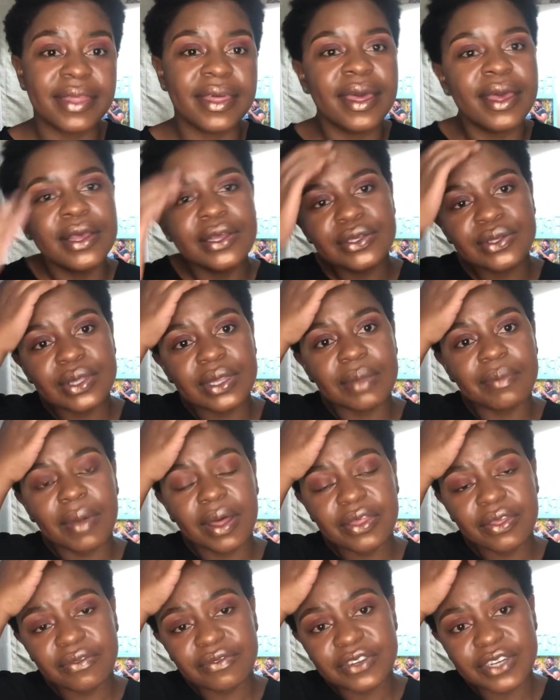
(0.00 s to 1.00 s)
So in the month
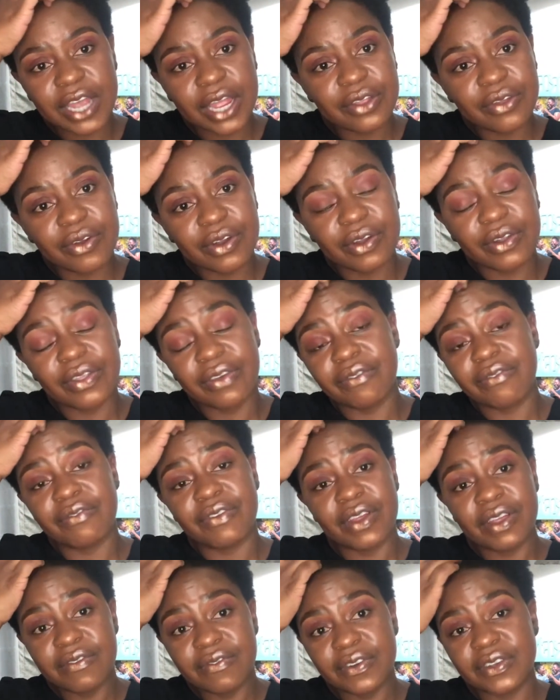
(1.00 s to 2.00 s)
of January, on the very
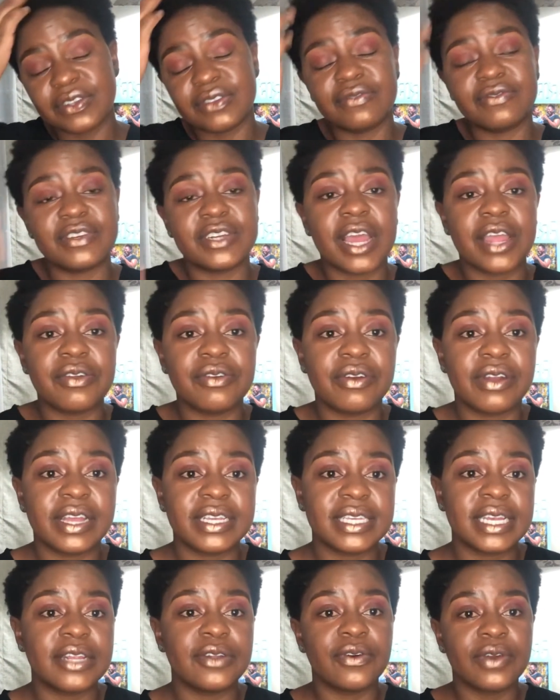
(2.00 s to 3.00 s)
1st of January, I
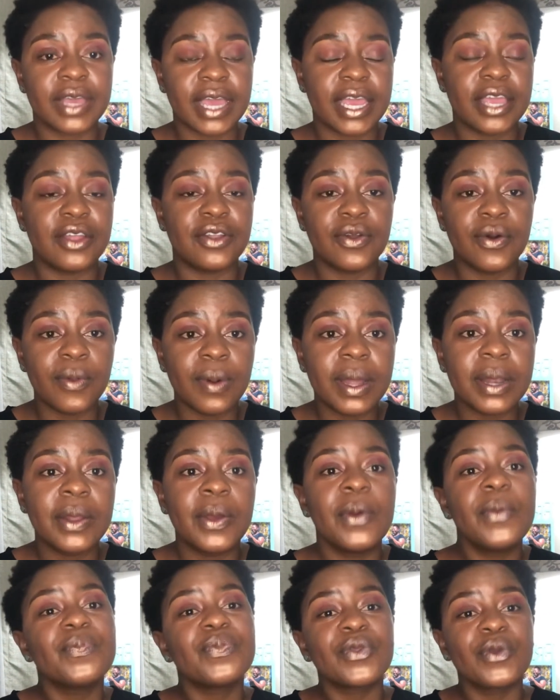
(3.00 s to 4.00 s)
said, okay, you know what,
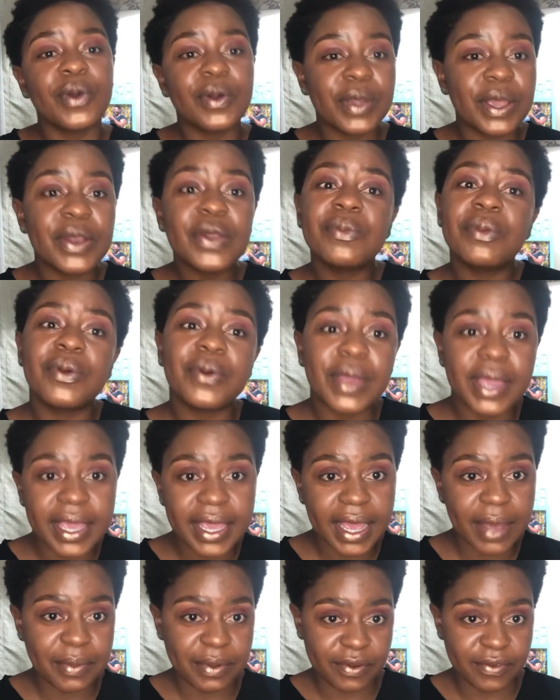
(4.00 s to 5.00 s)
we're going to be waking up
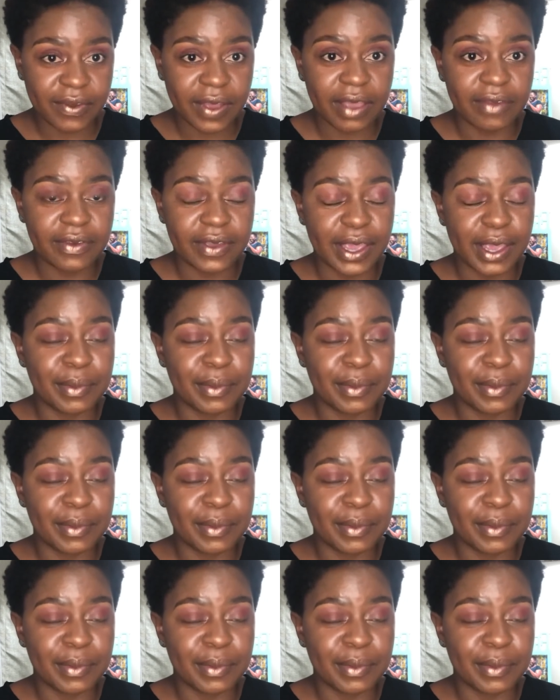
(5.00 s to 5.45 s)
at 5 a.m.